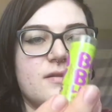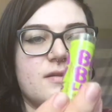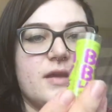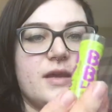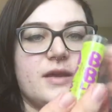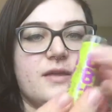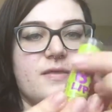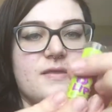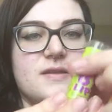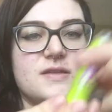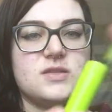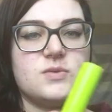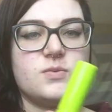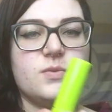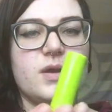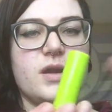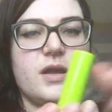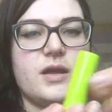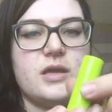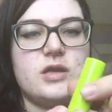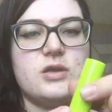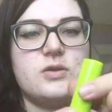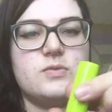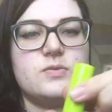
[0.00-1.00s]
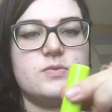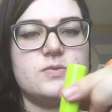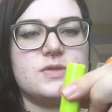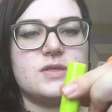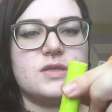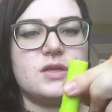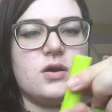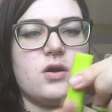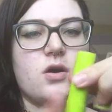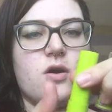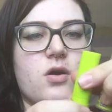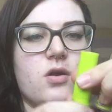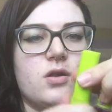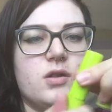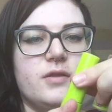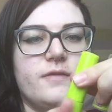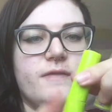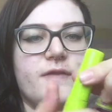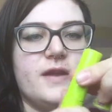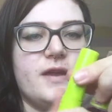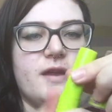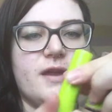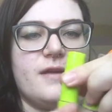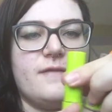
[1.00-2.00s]
Like this one I used all
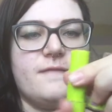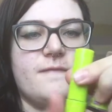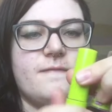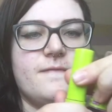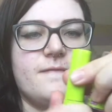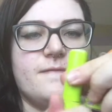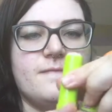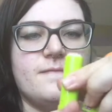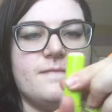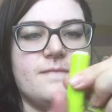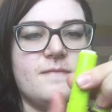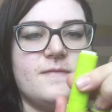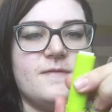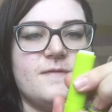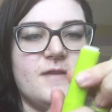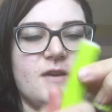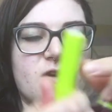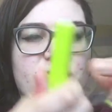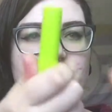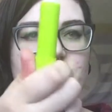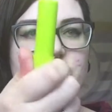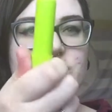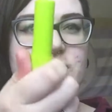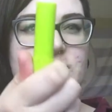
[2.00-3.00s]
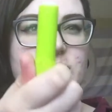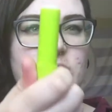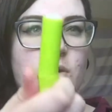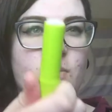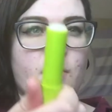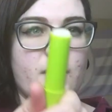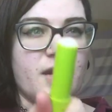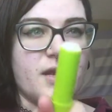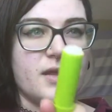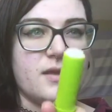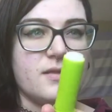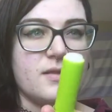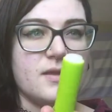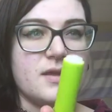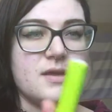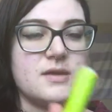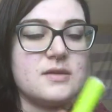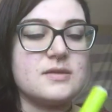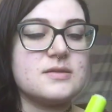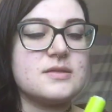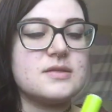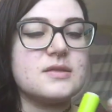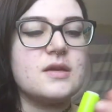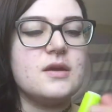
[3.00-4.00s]
of it. I've finished so many of
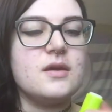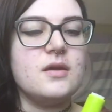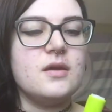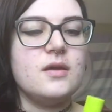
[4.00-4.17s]
these.